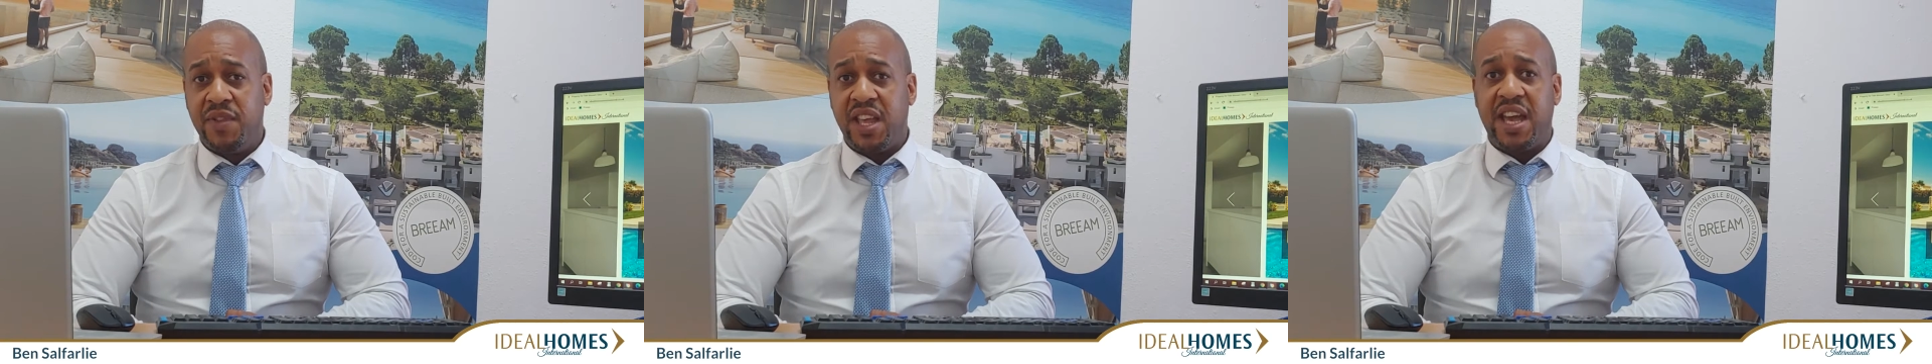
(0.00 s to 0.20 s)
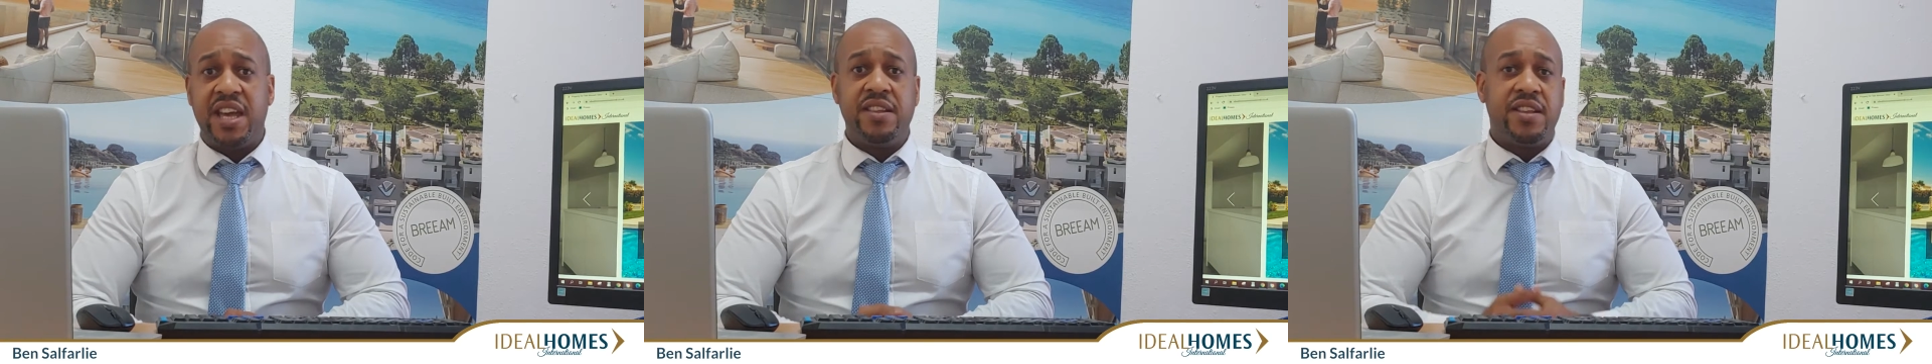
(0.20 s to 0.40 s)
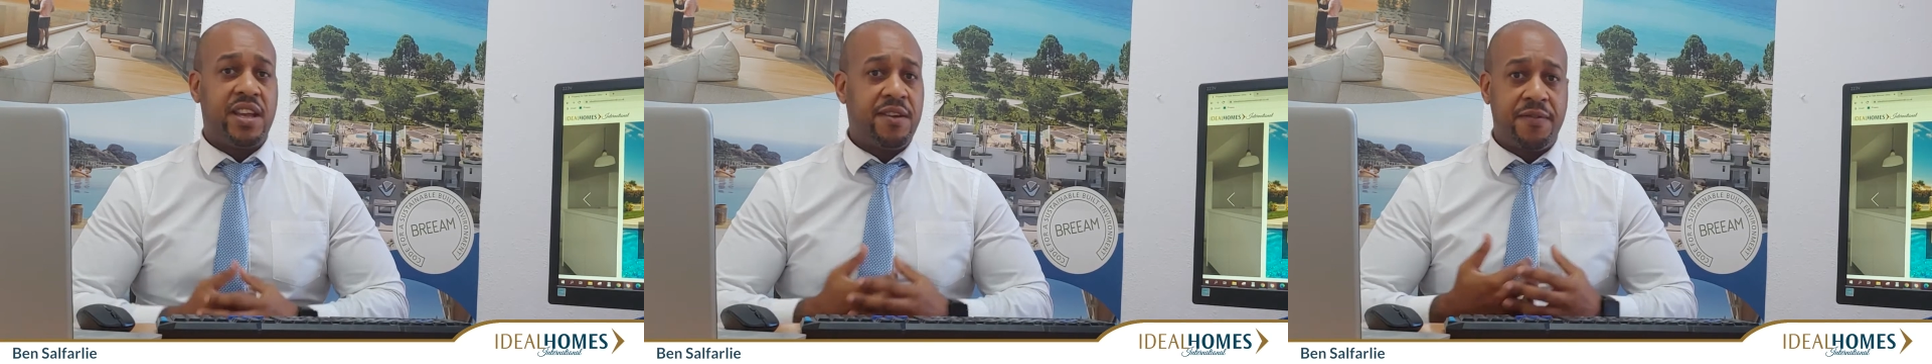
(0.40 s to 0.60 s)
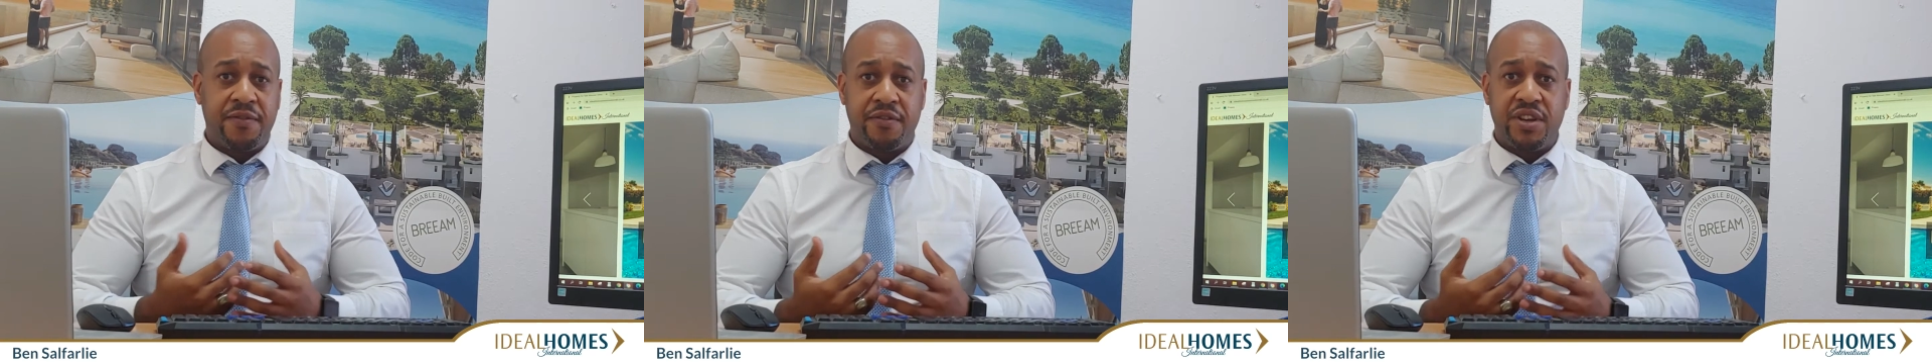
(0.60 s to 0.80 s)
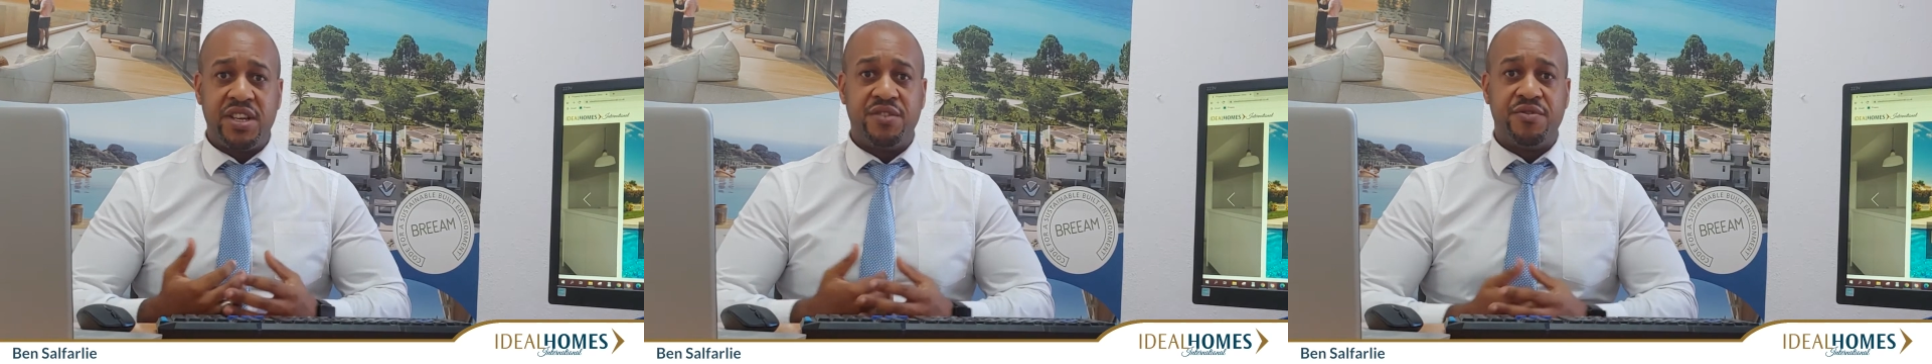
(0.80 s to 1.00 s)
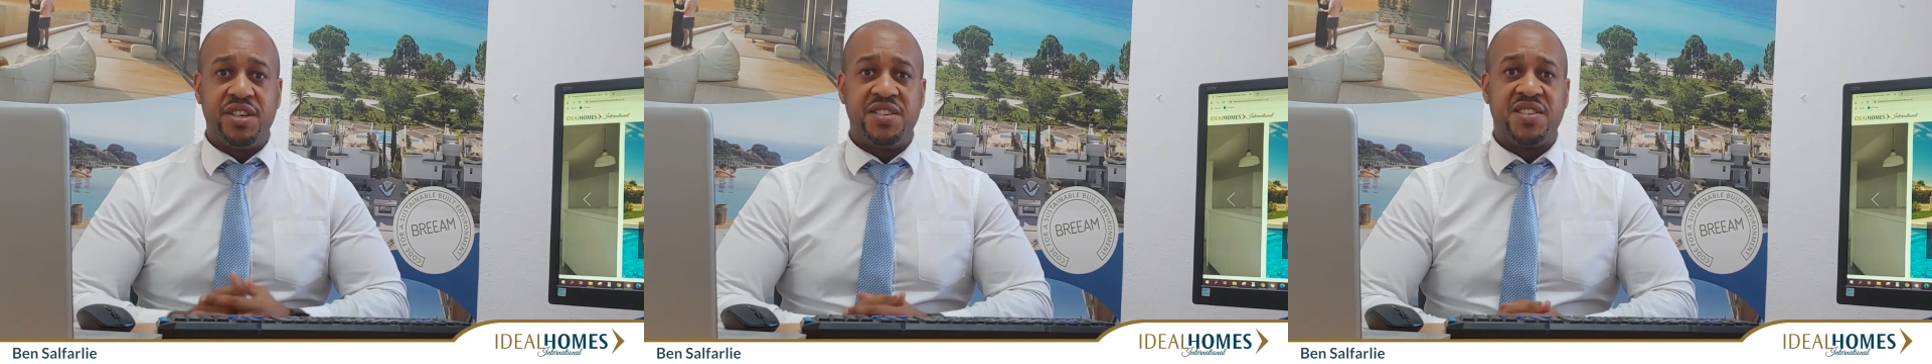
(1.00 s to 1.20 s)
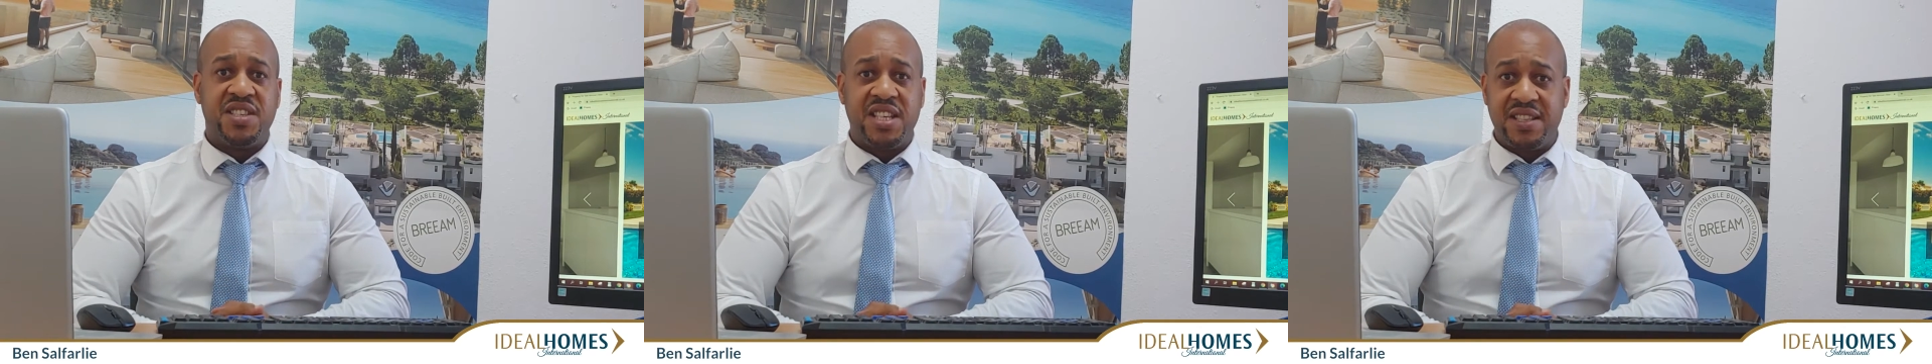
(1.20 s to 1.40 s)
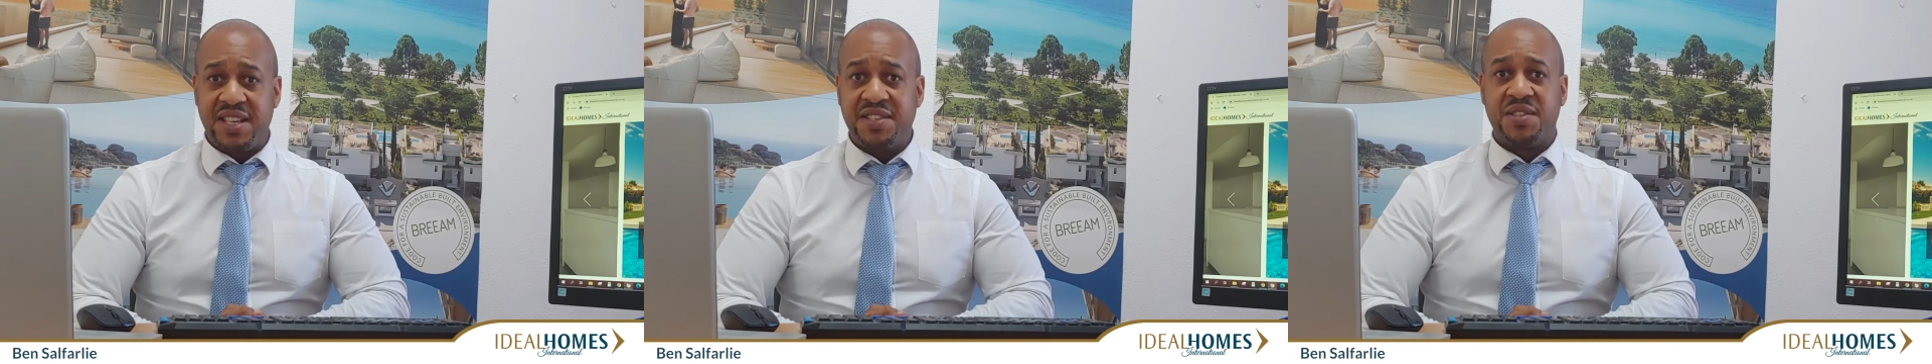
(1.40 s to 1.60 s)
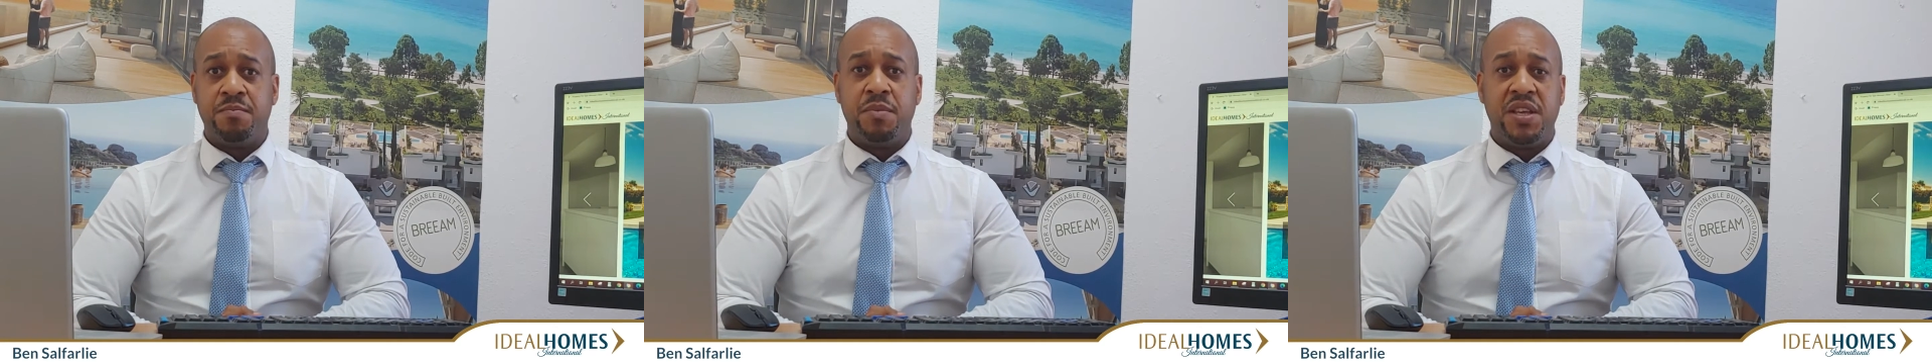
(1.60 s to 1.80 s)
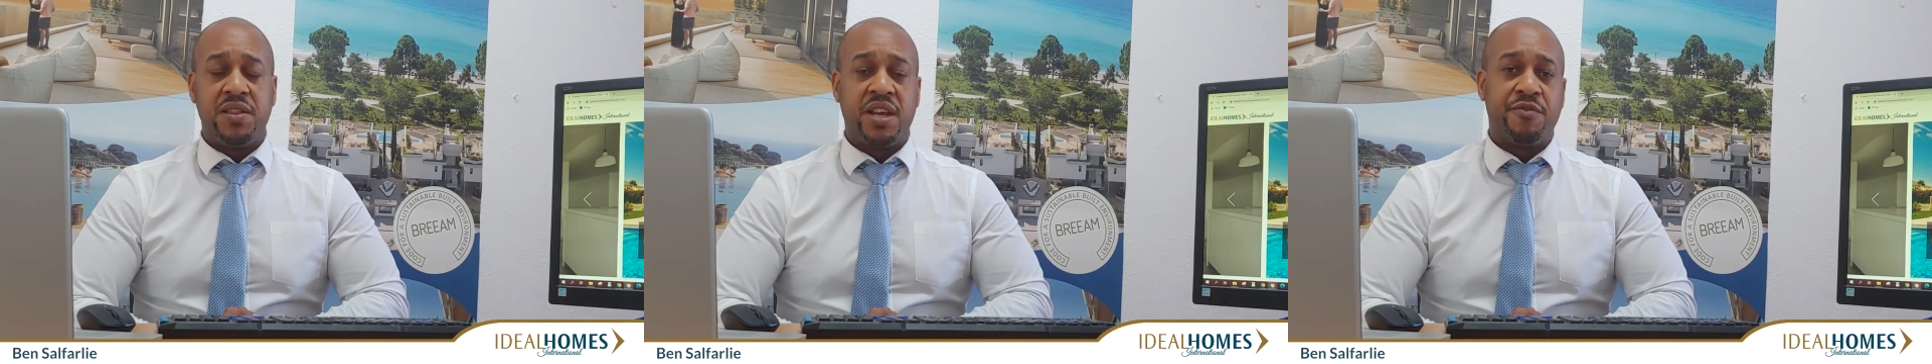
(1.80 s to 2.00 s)
And if for any reason it doesn't
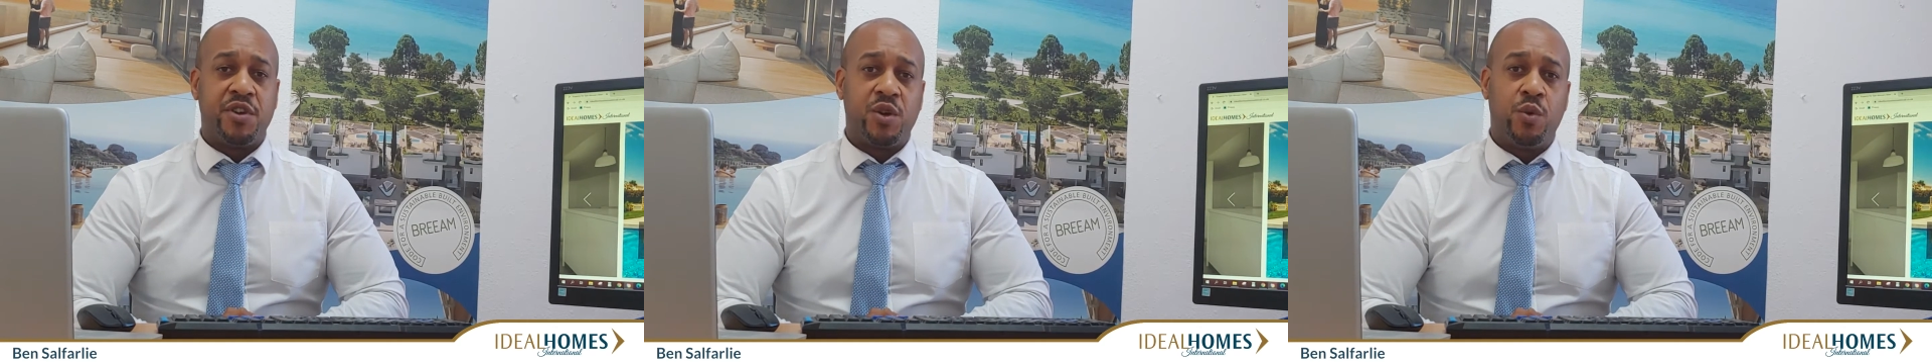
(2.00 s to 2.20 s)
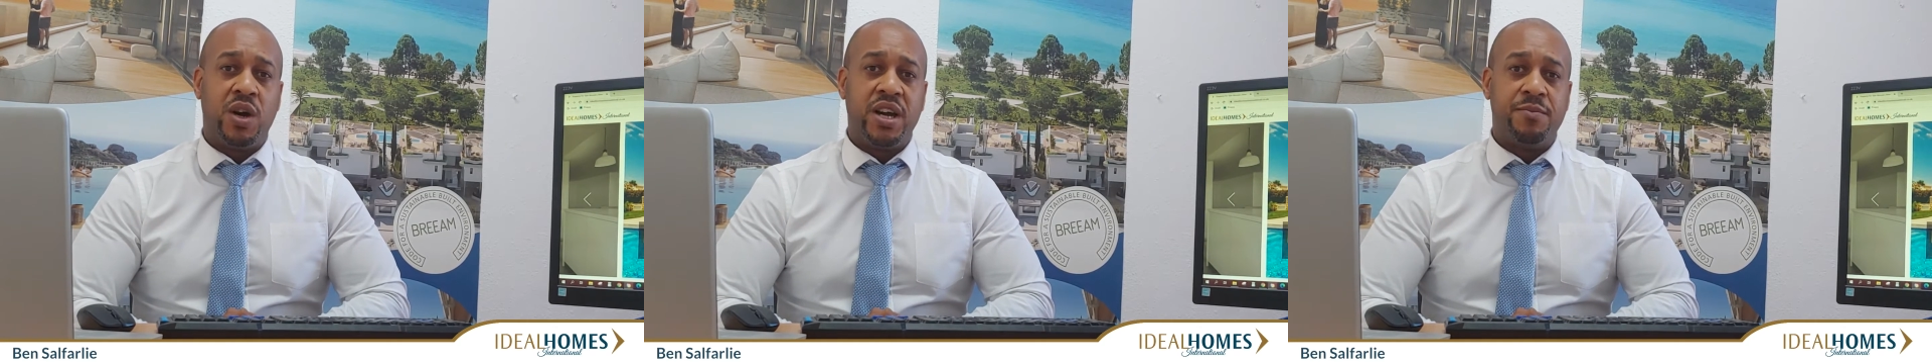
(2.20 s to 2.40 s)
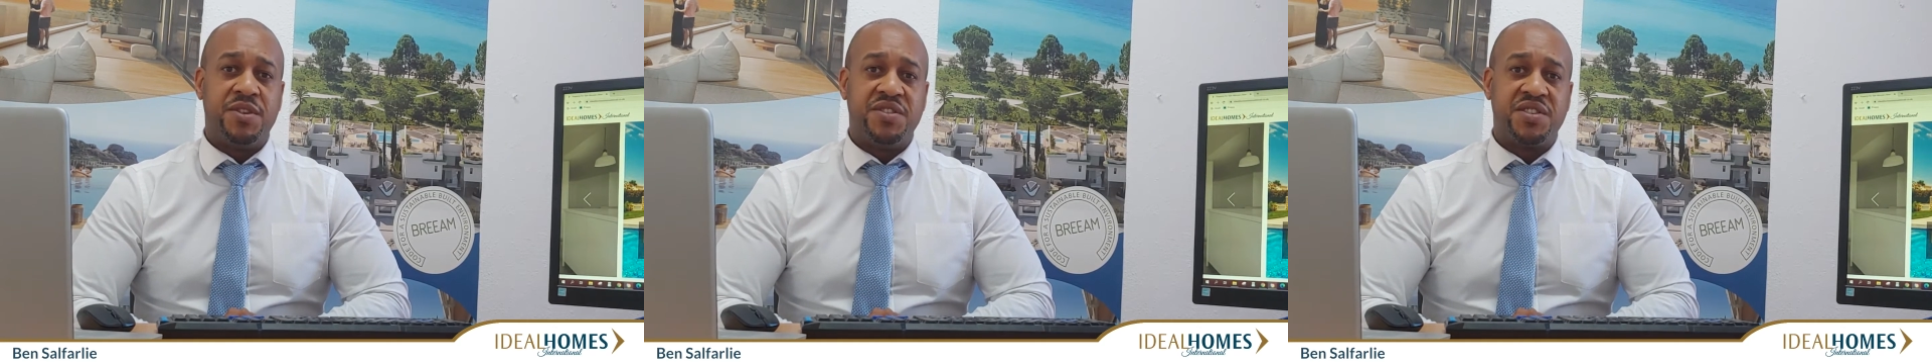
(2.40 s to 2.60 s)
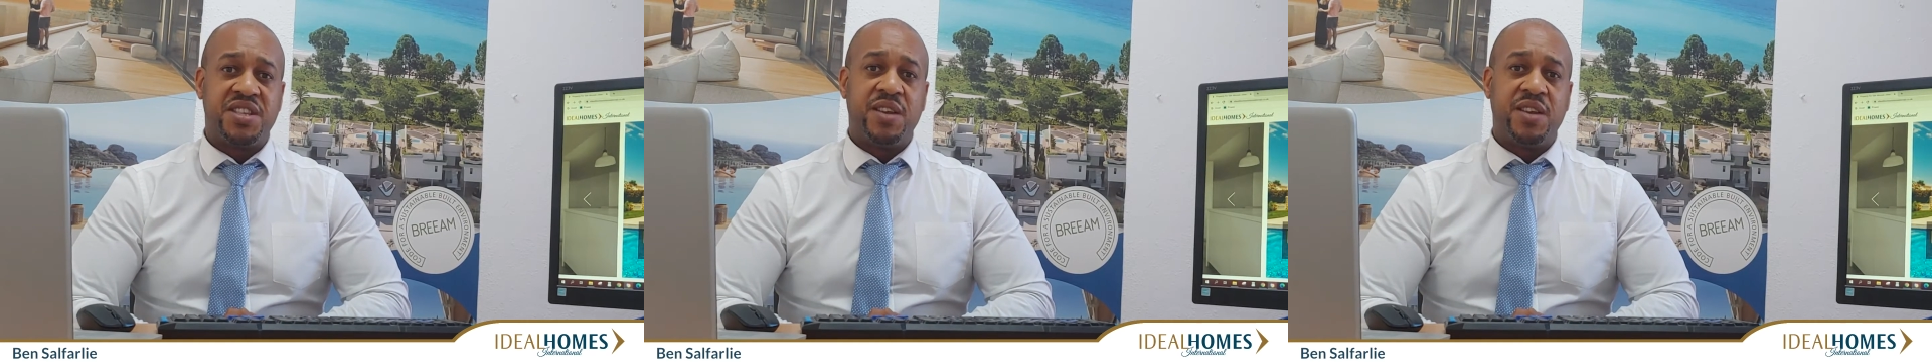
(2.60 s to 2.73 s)
meet their requirements,